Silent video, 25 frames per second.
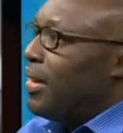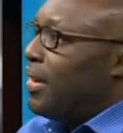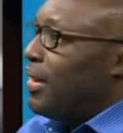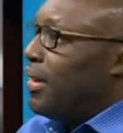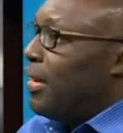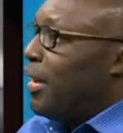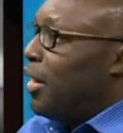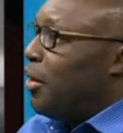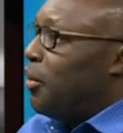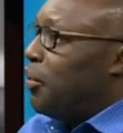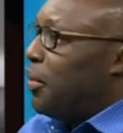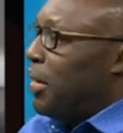
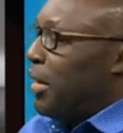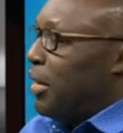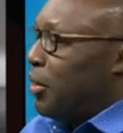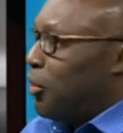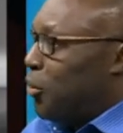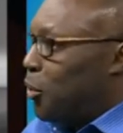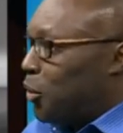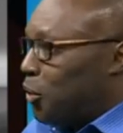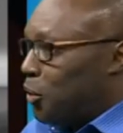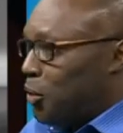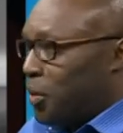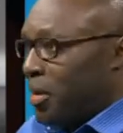There were
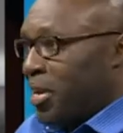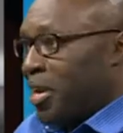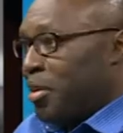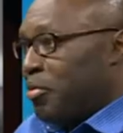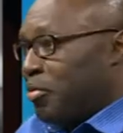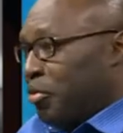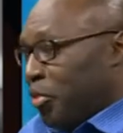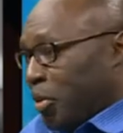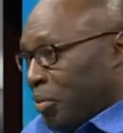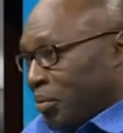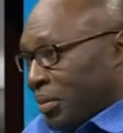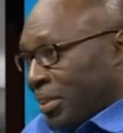those who came
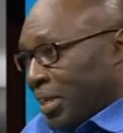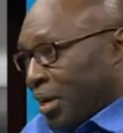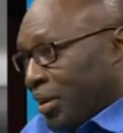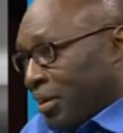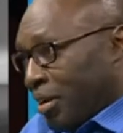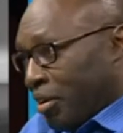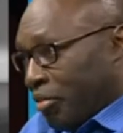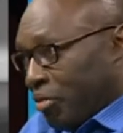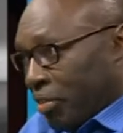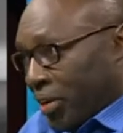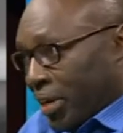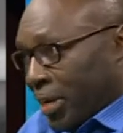from South
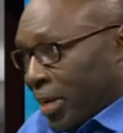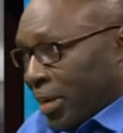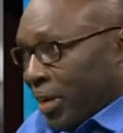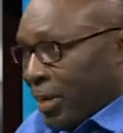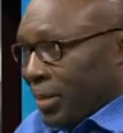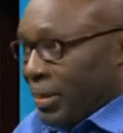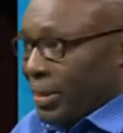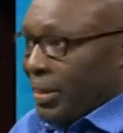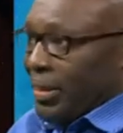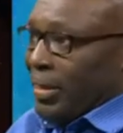Africa,